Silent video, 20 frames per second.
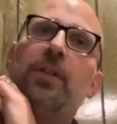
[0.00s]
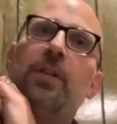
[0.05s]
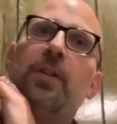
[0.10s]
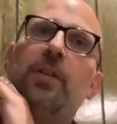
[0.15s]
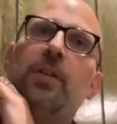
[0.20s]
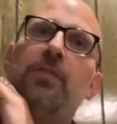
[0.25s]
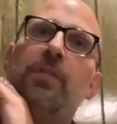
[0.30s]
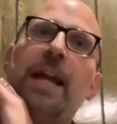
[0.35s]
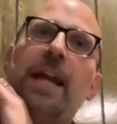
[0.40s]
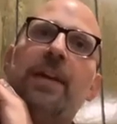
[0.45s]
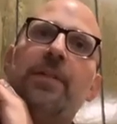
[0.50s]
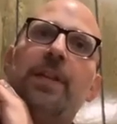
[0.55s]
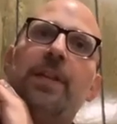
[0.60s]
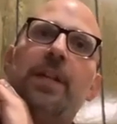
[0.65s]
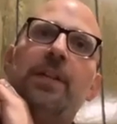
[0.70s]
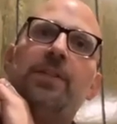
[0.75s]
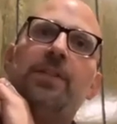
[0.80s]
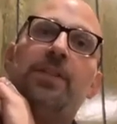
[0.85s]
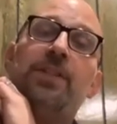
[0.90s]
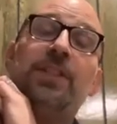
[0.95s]
around
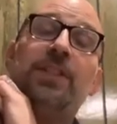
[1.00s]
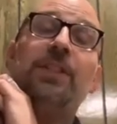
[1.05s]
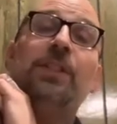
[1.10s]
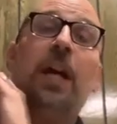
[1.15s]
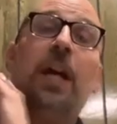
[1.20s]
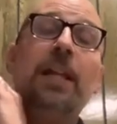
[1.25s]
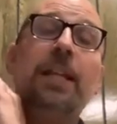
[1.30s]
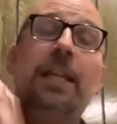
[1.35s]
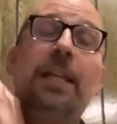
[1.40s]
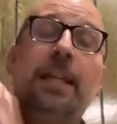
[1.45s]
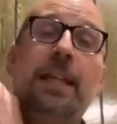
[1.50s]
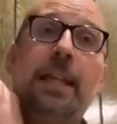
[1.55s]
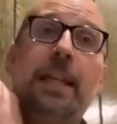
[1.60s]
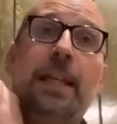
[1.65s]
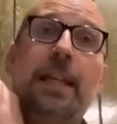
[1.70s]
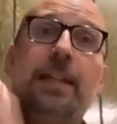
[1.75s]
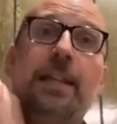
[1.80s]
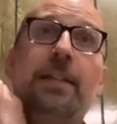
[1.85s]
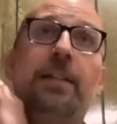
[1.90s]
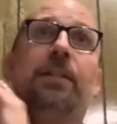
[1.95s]
us, studying
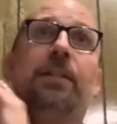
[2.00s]
it,